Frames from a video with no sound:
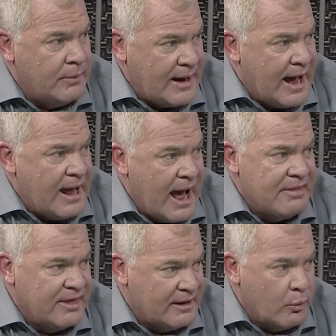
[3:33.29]
but I
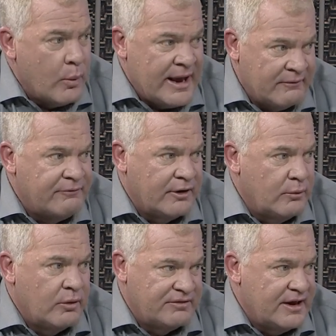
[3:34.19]
think Wingfoot
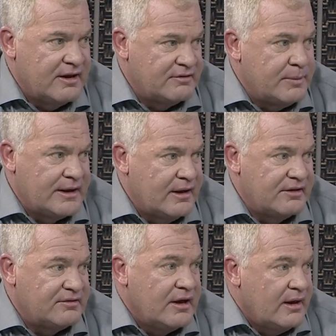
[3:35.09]
was his because
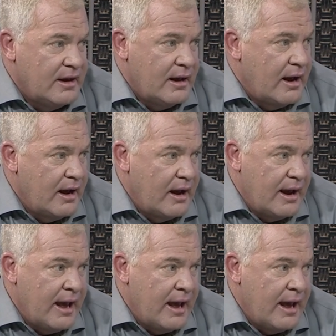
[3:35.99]
it was a heartbreaker.